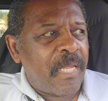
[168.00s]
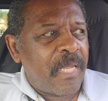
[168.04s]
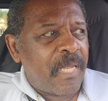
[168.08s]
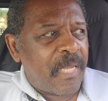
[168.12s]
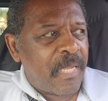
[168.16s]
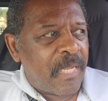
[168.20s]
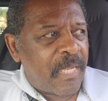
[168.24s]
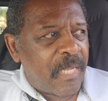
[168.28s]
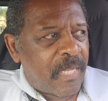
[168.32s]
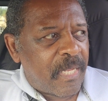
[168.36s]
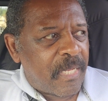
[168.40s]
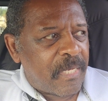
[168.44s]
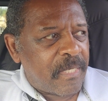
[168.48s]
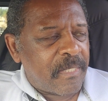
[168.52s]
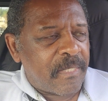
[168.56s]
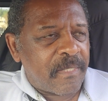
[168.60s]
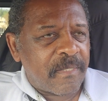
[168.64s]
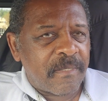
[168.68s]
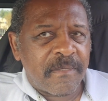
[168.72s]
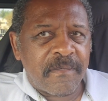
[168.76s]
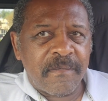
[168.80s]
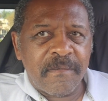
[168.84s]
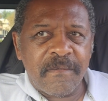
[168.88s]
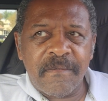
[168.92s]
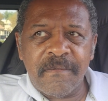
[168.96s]
and
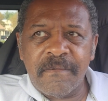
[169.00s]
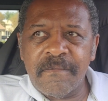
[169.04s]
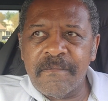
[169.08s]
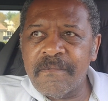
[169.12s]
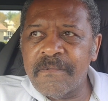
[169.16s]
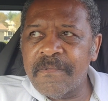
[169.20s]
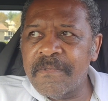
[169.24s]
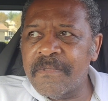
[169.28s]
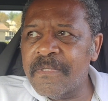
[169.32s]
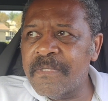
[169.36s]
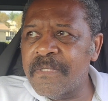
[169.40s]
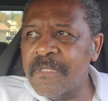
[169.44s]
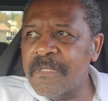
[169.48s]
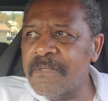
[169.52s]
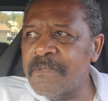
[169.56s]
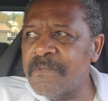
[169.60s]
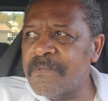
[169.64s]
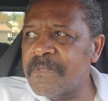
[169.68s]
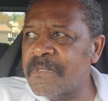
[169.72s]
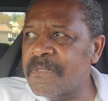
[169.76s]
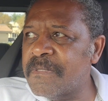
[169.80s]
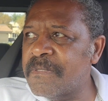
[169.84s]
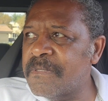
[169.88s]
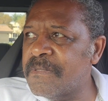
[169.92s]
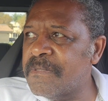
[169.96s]

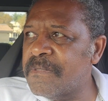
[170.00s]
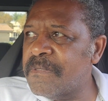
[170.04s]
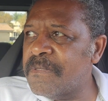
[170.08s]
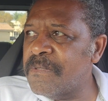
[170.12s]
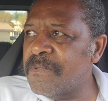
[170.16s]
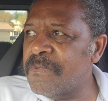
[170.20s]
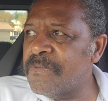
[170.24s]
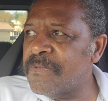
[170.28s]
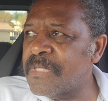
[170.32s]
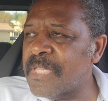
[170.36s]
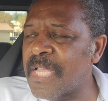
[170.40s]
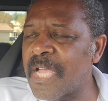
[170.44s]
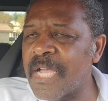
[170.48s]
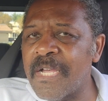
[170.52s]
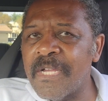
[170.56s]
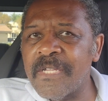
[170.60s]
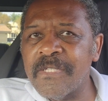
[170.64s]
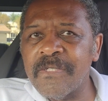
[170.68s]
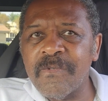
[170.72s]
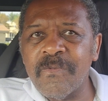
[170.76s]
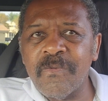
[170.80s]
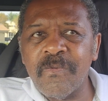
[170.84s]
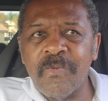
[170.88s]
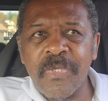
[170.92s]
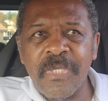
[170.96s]

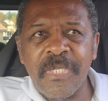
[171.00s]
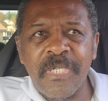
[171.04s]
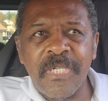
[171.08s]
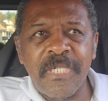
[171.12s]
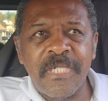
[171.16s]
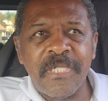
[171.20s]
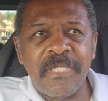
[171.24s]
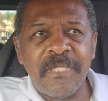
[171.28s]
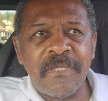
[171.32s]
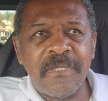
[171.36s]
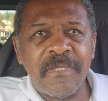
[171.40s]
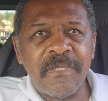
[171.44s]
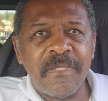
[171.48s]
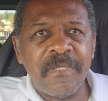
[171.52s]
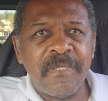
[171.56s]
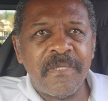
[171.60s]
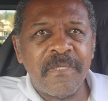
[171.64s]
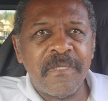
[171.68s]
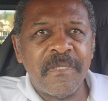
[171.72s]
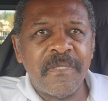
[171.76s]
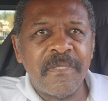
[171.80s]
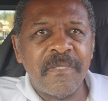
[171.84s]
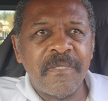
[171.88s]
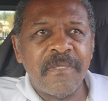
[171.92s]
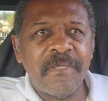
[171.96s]
2001,
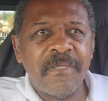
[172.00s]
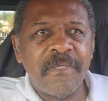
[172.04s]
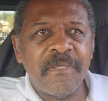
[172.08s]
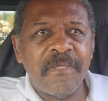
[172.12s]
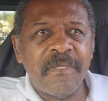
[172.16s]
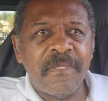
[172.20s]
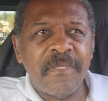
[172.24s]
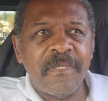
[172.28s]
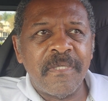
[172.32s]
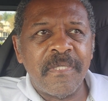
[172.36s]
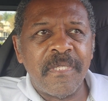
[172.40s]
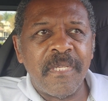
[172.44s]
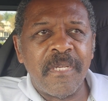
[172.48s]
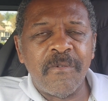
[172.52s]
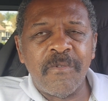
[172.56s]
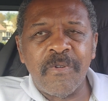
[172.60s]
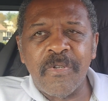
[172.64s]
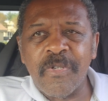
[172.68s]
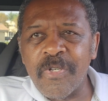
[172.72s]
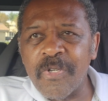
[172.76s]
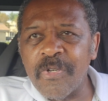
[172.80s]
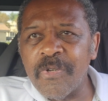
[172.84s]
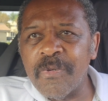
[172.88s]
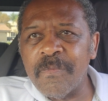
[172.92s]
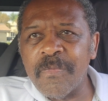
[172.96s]
there were
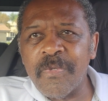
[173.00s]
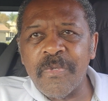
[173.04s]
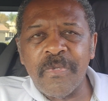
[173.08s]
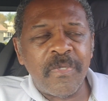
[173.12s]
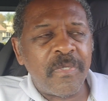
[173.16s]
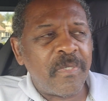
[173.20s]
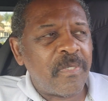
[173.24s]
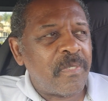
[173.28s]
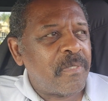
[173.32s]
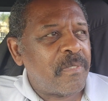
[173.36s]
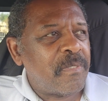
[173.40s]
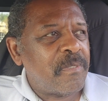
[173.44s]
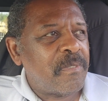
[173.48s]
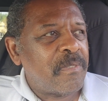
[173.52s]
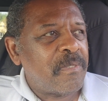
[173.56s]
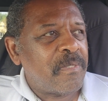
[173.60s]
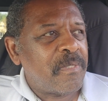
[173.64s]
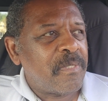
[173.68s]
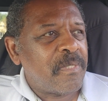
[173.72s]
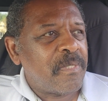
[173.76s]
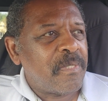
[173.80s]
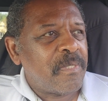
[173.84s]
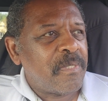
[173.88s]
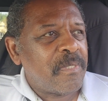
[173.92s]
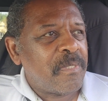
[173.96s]
no more
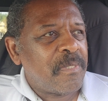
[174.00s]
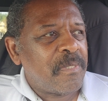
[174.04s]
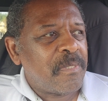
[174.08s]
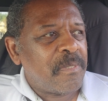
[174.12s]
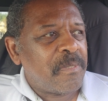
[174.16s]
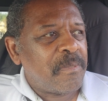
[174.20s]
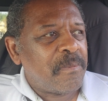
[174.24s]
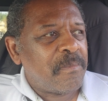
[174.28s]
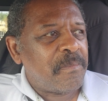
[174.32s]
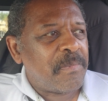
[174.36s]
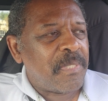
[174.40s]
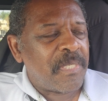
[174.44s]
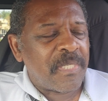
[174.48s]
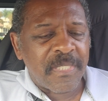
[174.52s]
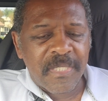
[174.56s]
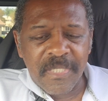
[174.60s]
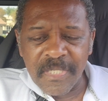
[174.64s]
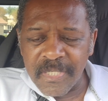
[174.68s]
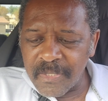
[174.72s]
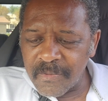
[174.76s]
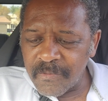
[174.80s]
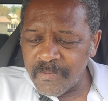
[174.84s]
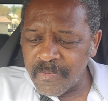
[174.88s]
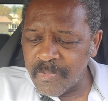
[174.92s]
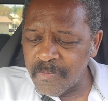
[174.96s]

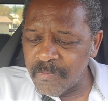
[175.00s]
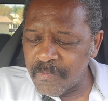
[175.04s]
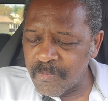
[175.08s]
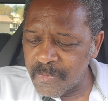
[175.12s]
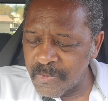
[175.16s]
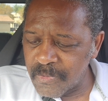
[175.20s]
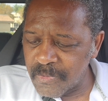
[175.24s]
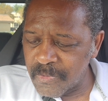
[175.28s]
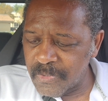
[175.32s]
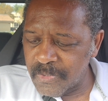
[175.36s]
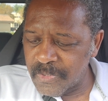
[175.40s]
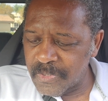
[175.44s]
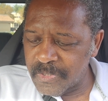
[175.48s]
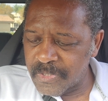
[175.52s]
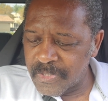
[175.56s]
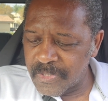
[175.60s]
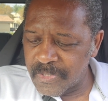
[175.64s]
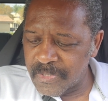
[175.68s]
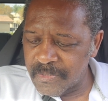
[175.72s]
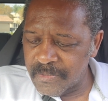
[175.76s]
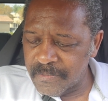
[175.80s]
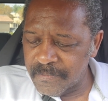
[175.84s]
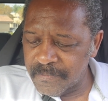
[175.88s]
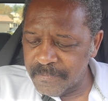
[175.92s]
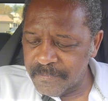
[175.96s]
Montgomery Wards.
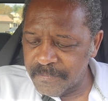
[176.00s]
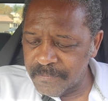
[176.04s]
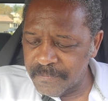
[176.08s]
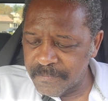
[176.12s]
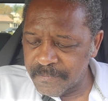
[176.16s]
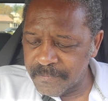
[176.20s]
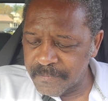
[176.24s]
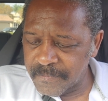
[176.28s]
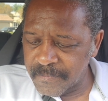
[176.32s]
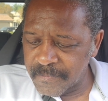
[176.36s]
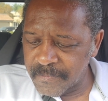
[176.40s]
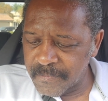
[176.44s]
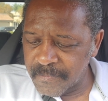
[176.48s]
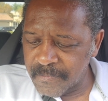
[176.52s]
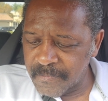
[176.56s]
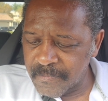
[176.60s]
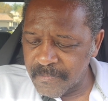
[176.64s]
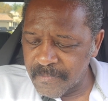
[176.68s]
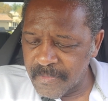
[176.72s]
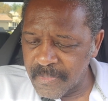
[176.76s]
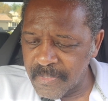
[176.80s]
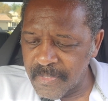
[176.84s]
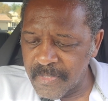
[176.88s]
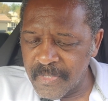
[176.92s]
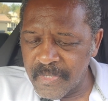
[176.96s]

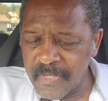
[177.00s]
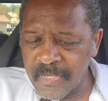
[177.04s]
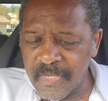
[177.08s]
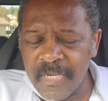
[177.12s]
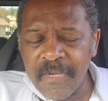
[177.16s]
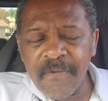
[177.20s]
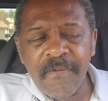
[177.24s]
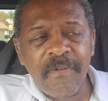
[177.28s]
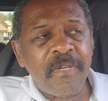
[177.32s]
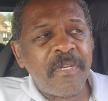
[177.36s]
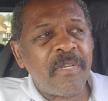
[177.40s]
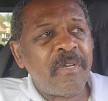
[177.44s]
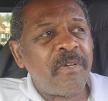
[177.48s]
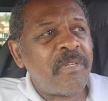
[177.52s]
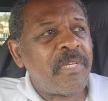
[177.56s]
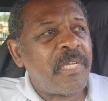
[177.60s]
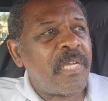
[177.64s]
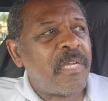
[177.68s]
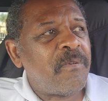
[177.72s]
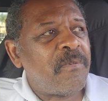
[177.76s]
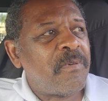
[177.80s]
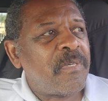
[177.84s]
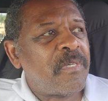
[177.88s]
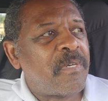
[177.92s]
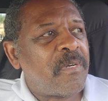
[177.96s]
Even though
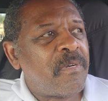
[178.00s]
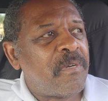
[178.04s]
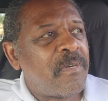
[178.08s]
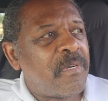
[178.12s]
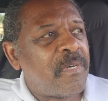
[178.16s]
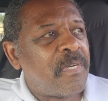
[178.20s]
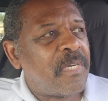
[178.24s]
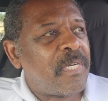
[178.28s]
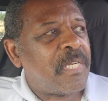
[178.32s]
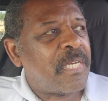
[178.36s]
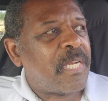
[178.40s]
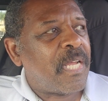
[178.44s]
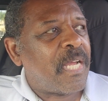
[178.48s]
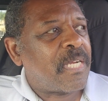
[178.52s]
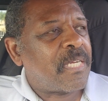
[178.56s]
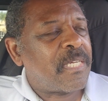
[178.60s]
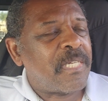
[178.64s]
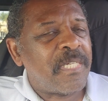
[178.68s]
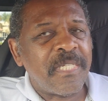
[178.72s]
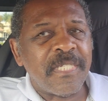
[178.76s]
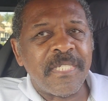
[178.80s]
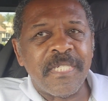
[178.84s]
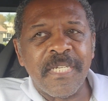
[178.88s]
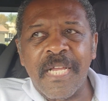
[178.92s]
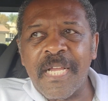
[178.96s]
they were gone, I
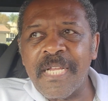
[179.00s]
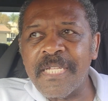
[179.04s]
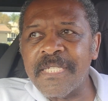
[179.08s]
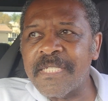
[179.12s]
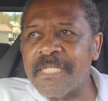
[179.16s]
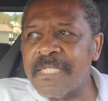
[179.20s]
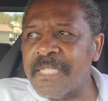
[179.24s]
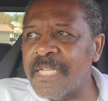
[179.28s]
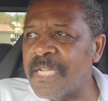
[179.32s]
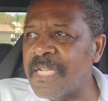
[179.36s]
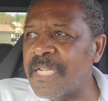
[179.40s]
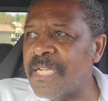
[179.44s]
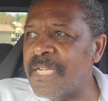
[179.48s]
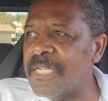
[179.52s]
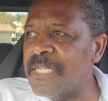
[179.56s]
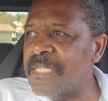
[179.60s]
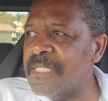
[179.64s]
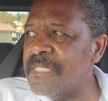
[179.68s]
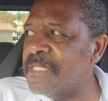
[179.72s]
could not say